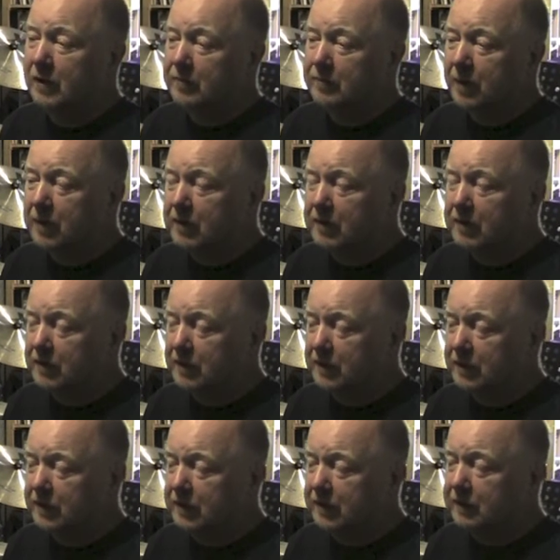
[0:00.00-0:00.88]

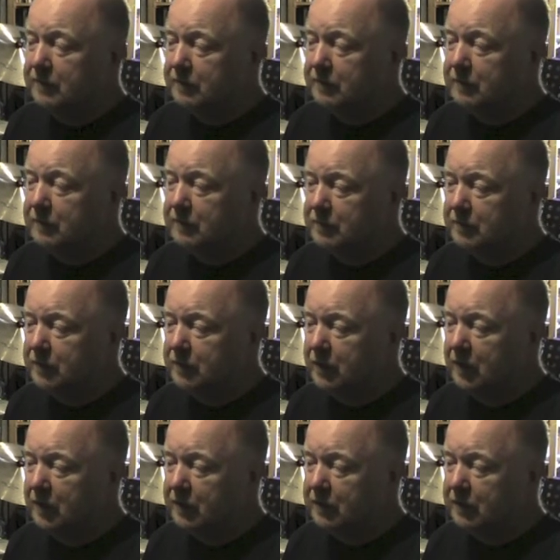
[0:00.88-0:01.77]
basically
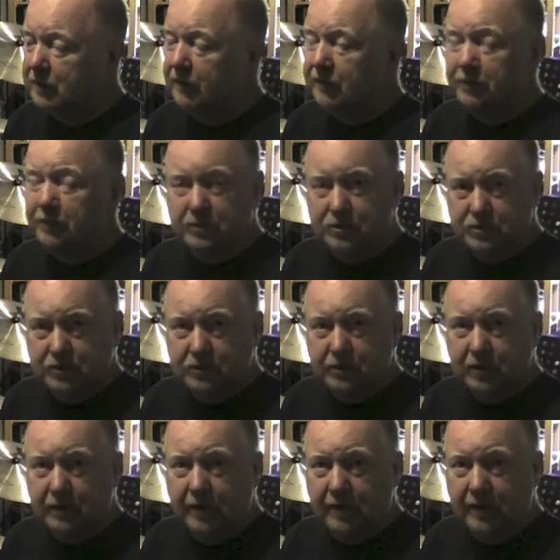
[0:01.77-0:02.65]
stuff that we should
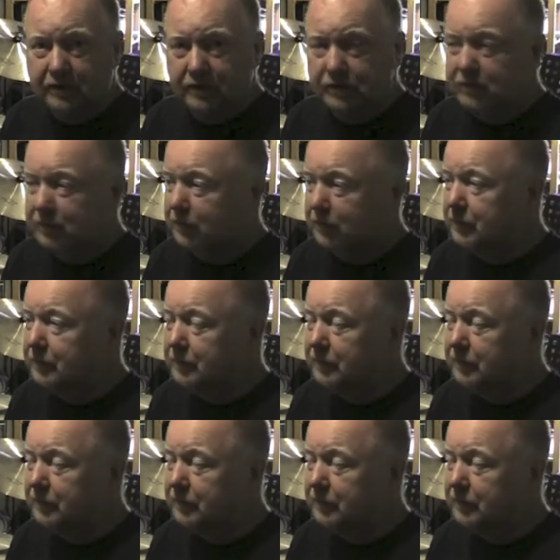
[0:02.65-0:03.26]
know how to do,